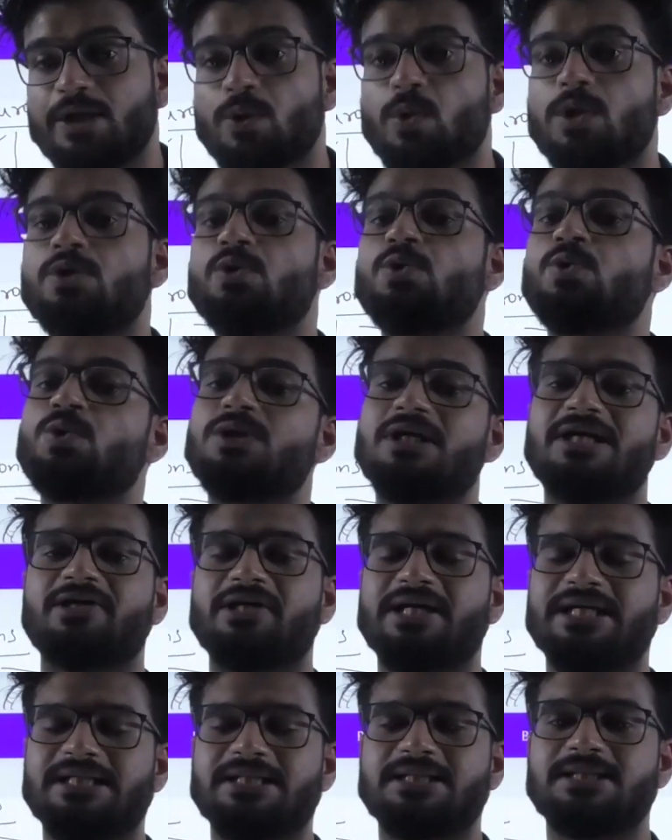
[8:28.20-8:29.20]
equal to two
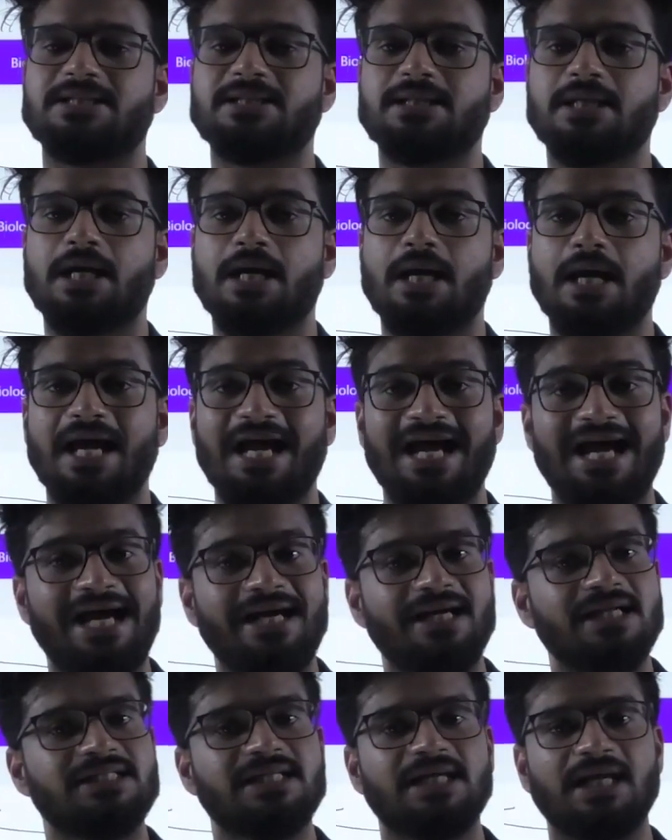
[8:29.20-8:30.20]
dendrites
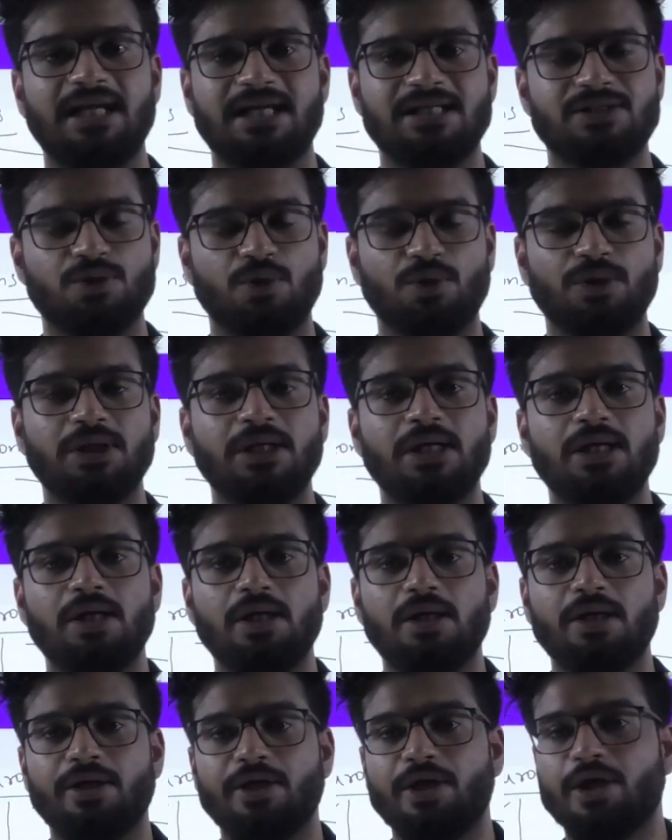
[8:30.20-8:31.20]
and a single axon,
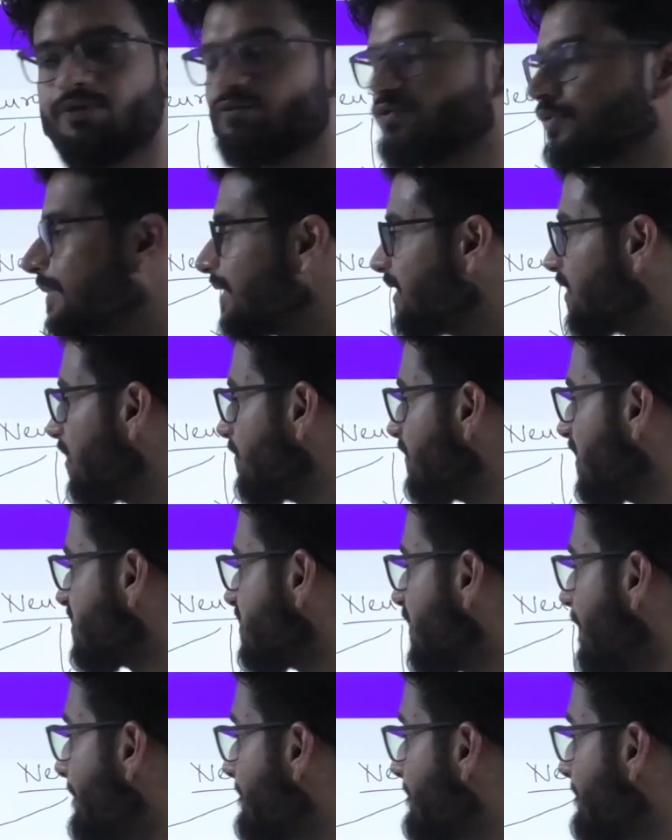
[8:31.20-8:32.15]
it would be termed as a